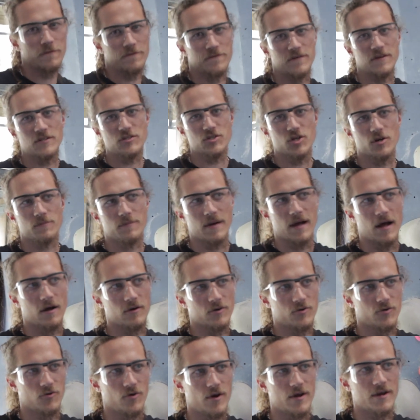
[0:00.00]
feature
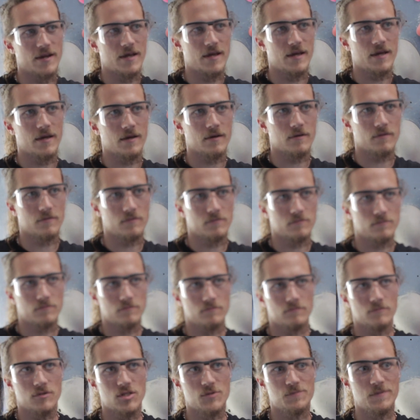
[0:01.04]
about creating
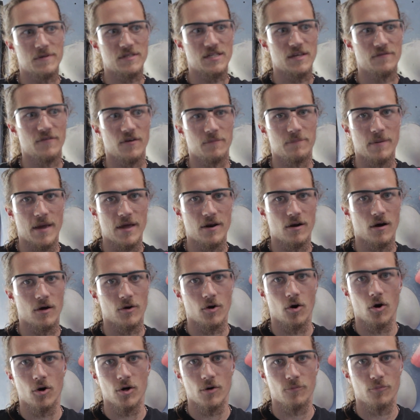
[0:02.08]
specific beta
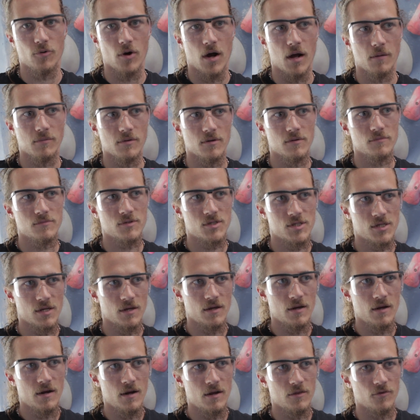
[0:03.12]
on harder problems,
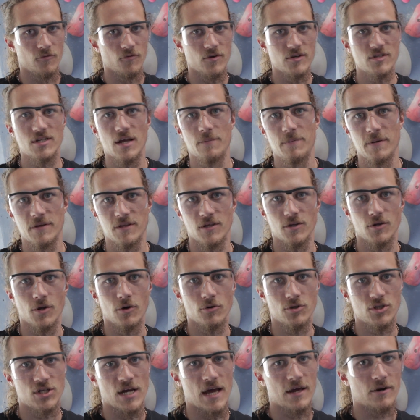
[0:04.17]
the reason I picked the
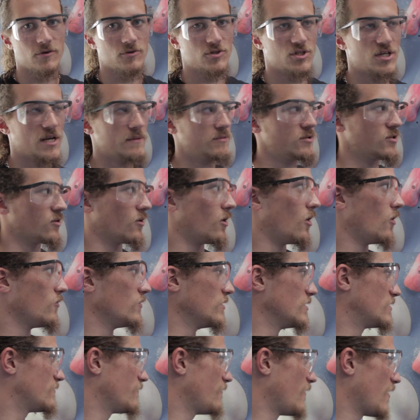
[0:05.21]
no shadow chips or all
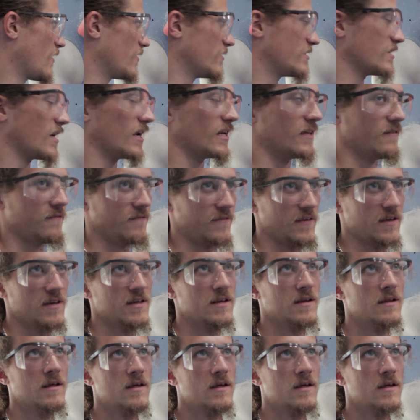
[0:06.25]
these very tiny feet,